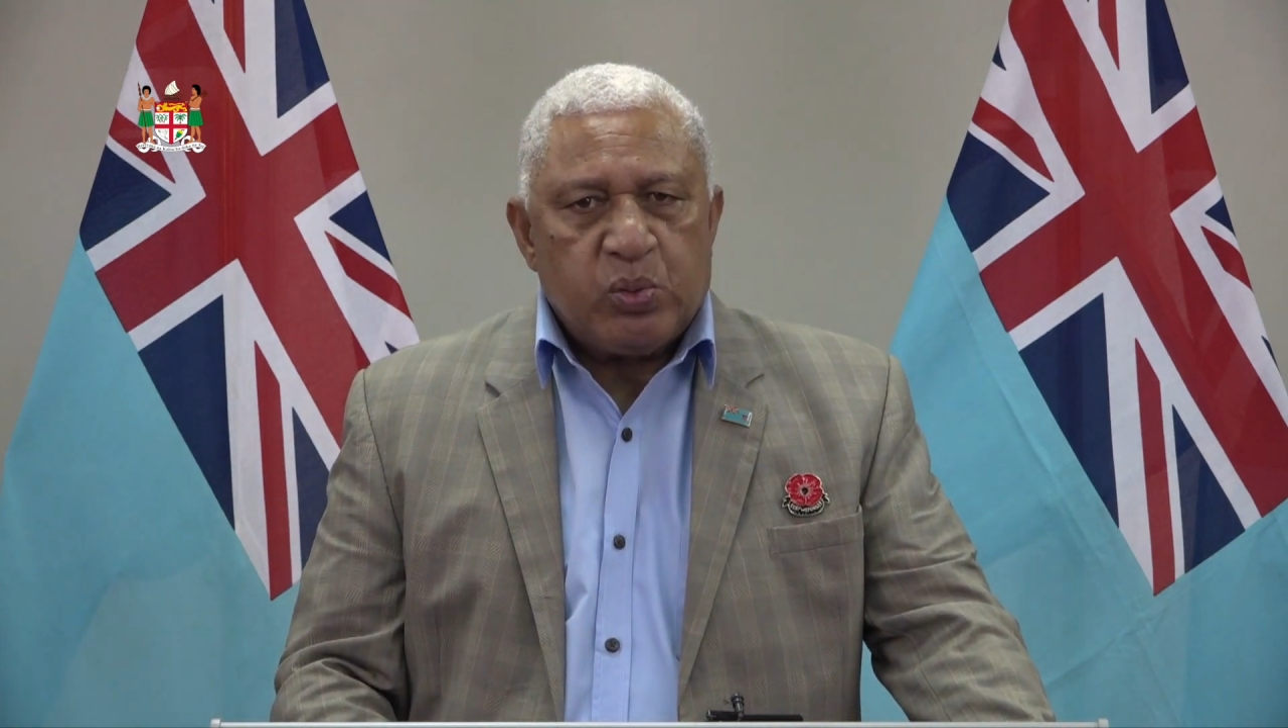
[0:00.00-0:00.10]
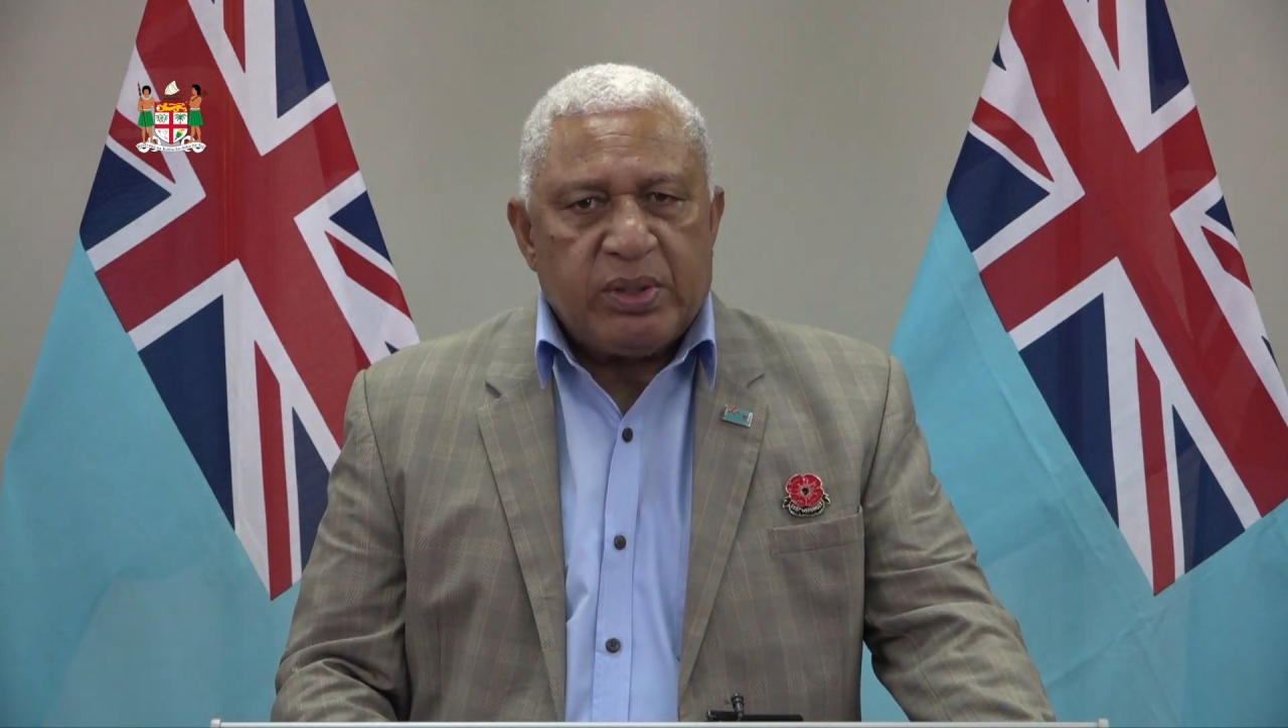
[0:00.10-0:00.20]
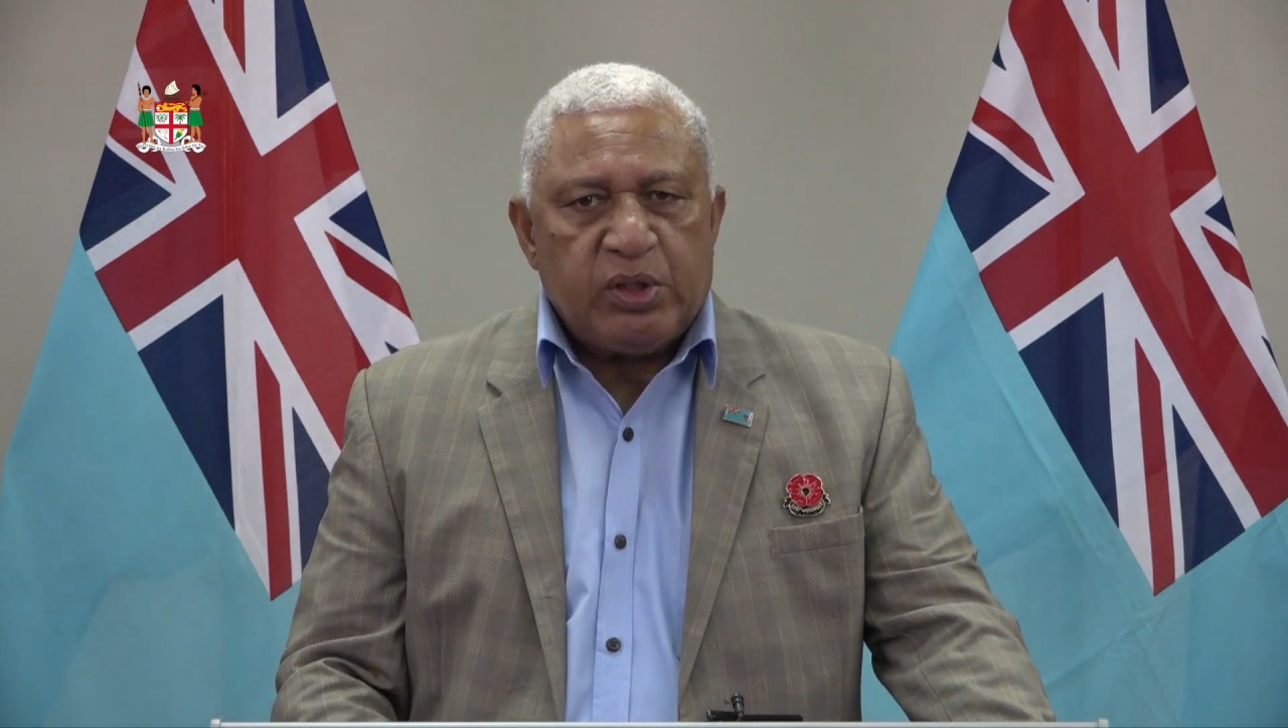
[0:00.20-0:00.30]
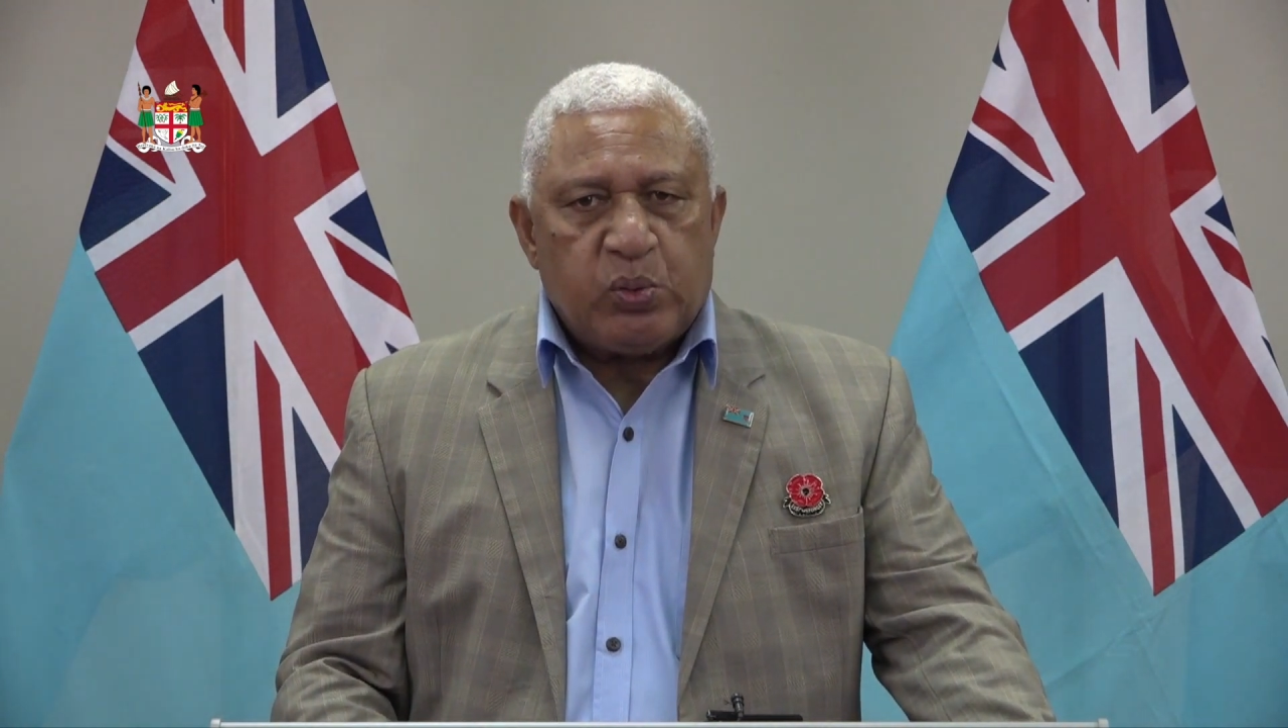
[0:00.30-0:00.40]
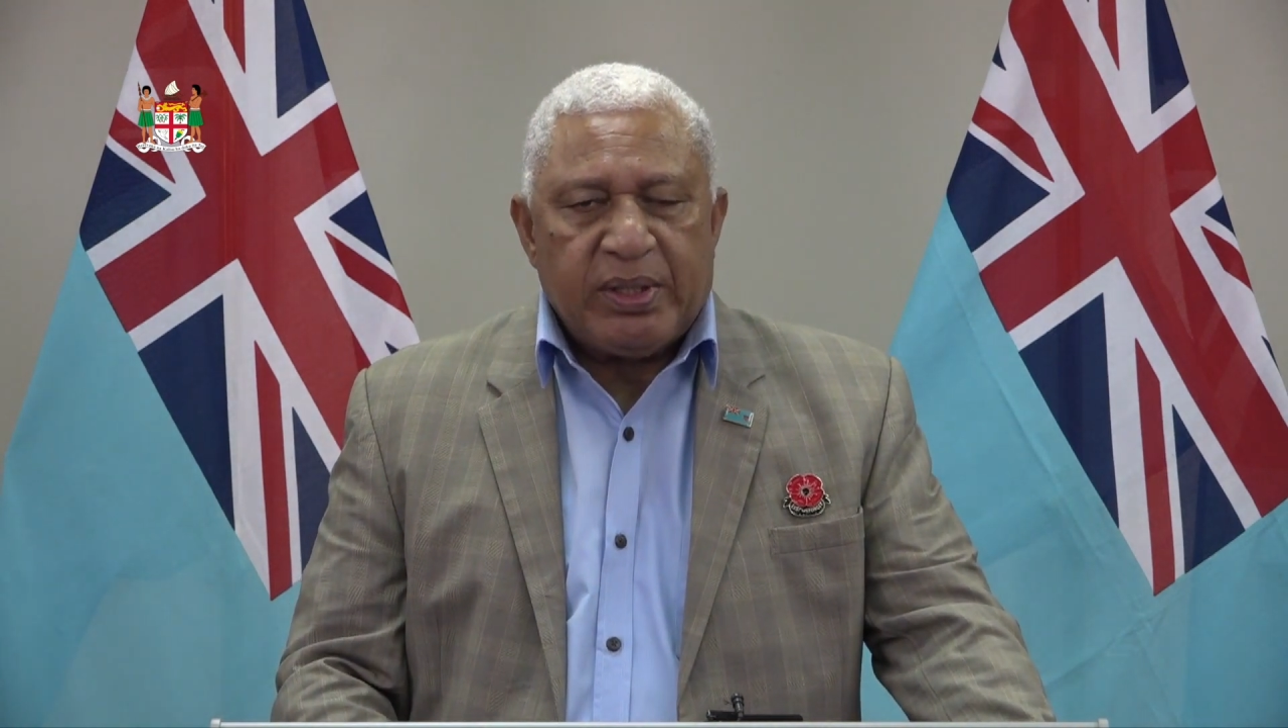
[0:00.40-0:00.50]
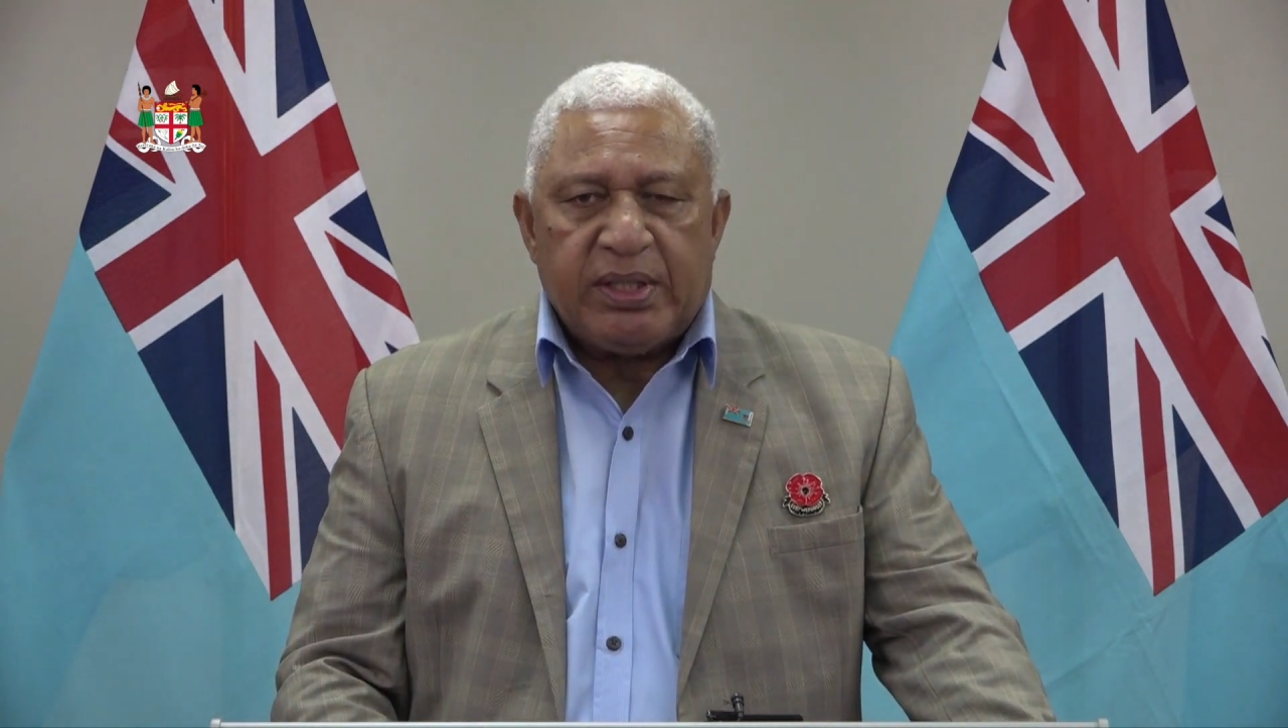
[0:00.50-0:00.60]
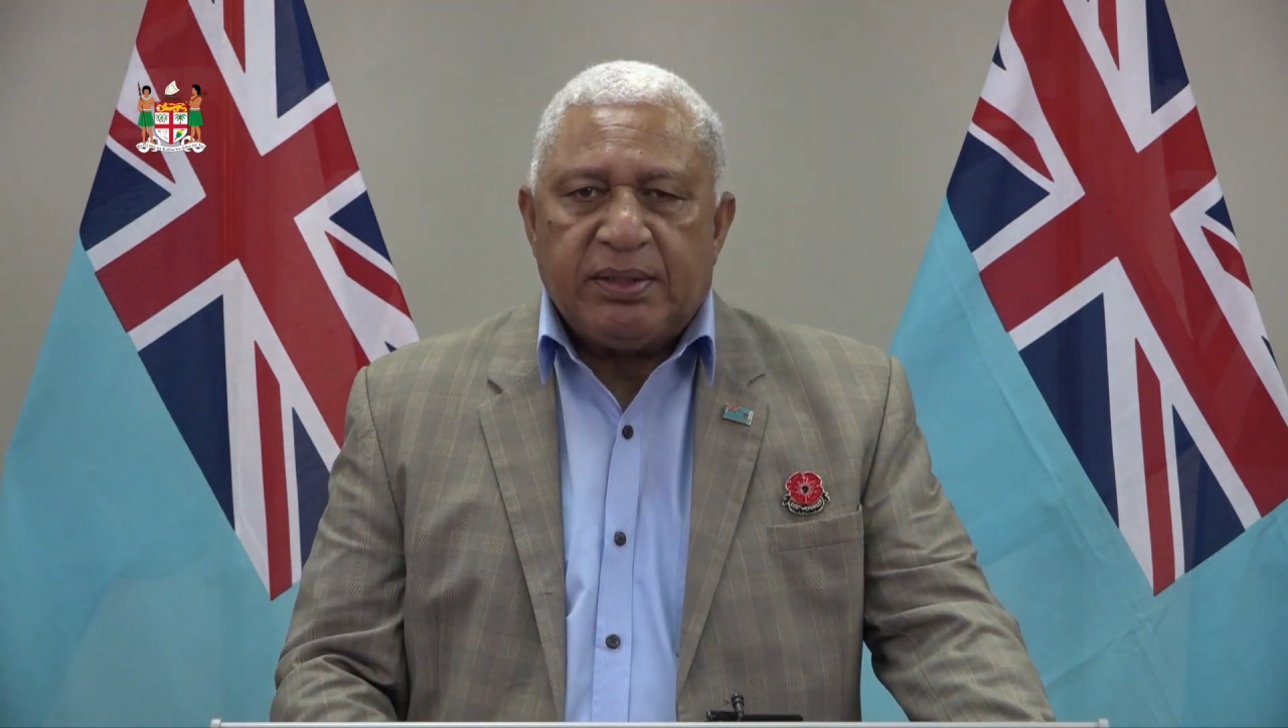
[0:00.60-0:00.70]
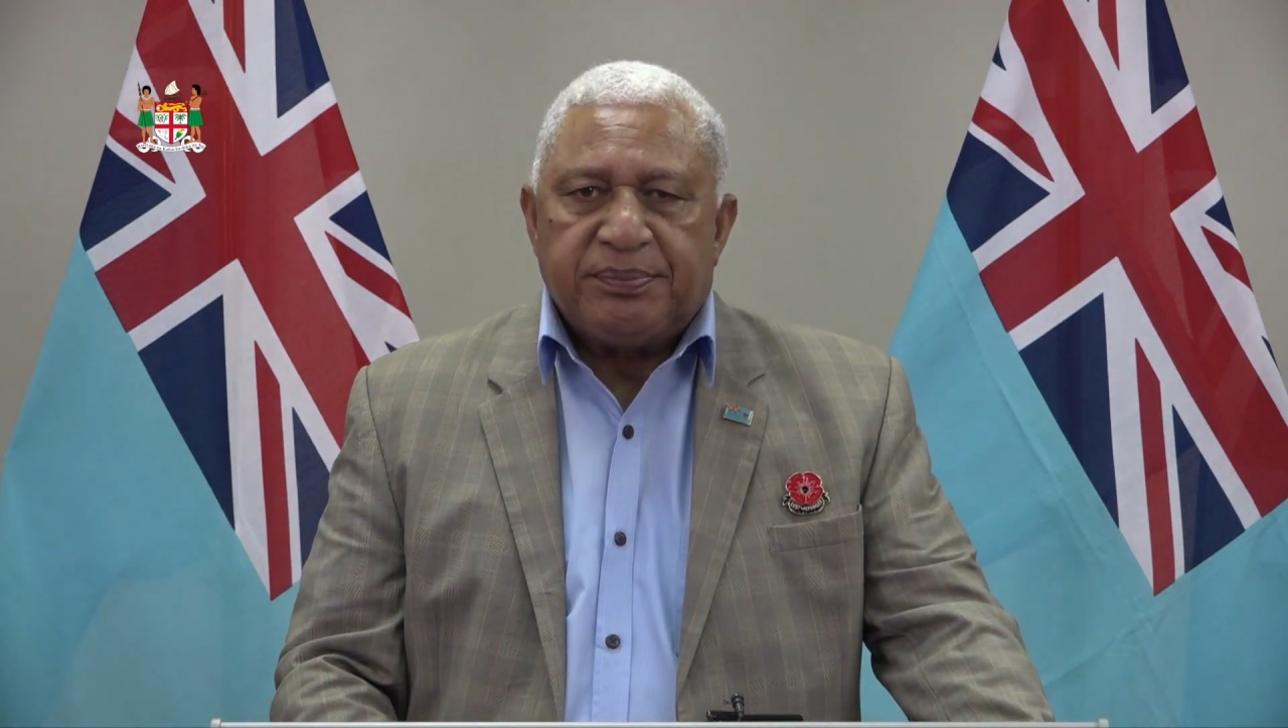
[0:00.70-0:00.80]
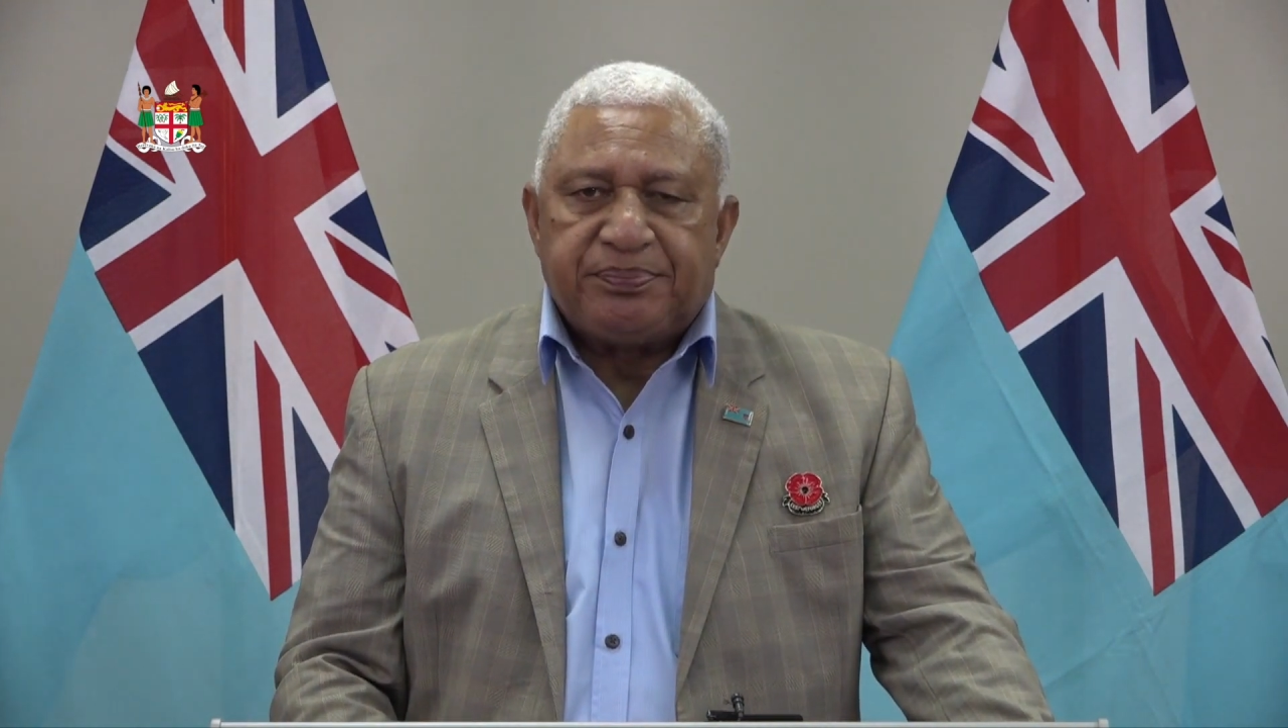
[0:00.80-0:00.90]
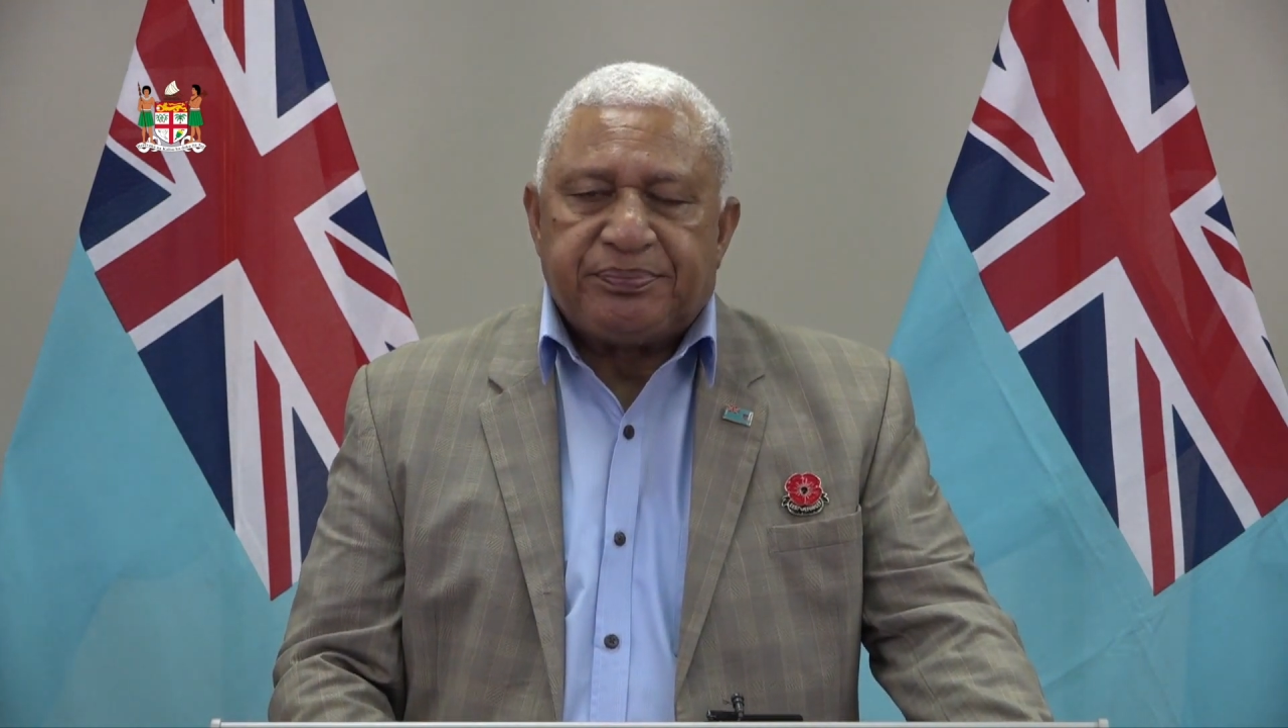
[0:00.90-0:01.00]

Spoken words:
2020,